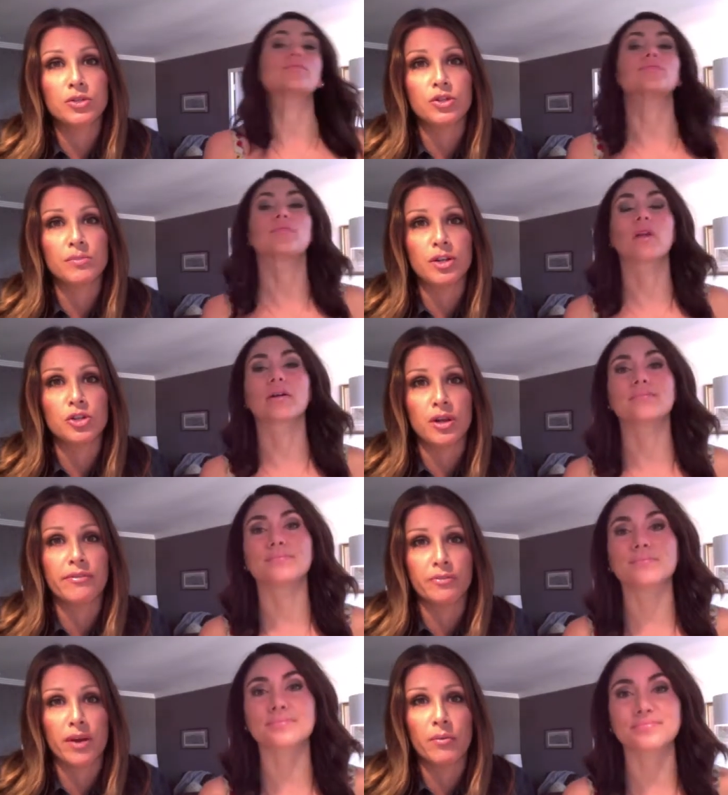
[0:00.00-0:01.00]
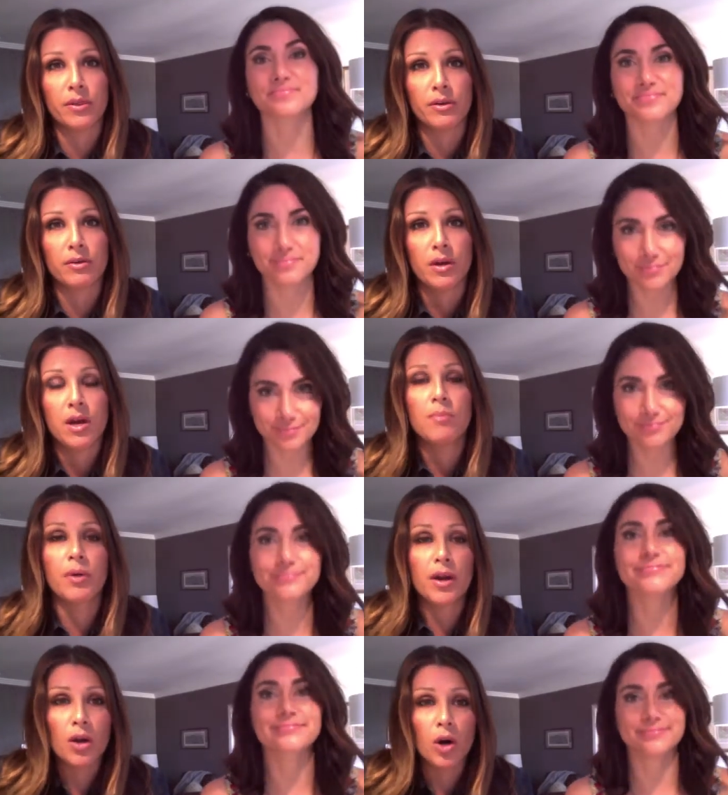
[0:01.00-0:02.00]
Speaker 1: you should make sure you have a friend with you. Bring
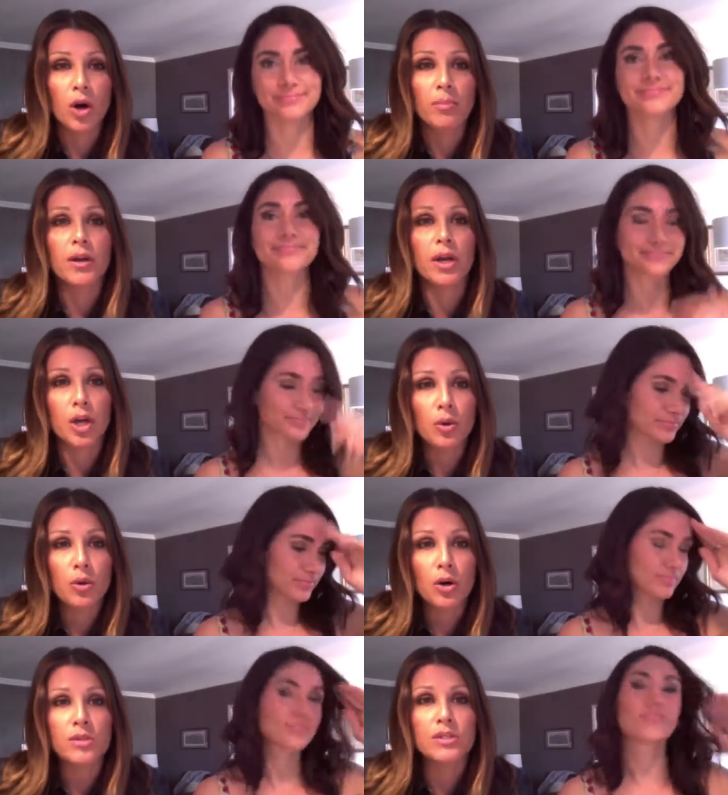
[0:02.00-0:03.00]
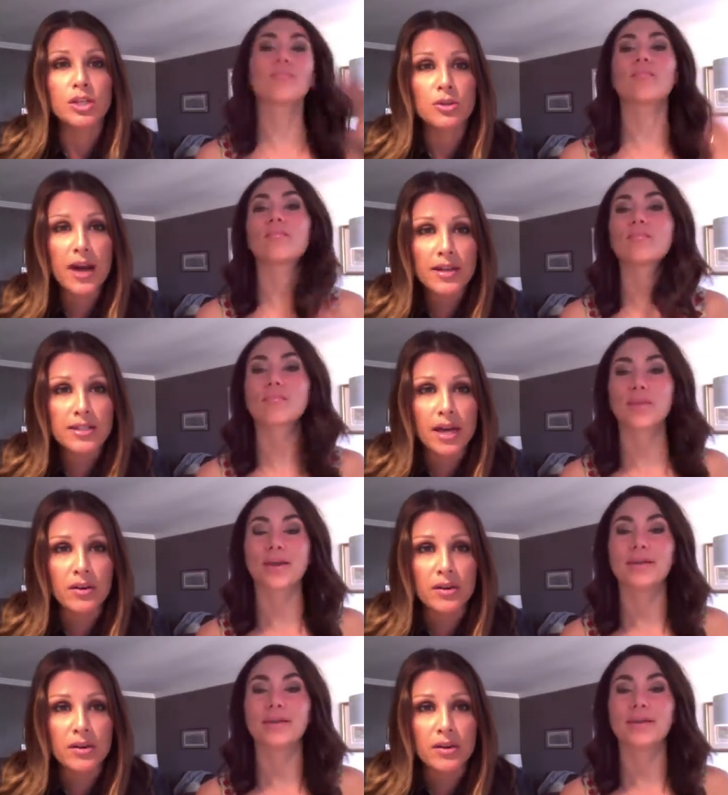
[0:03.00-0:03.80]
a girl, bring a cute girl, sit your ass down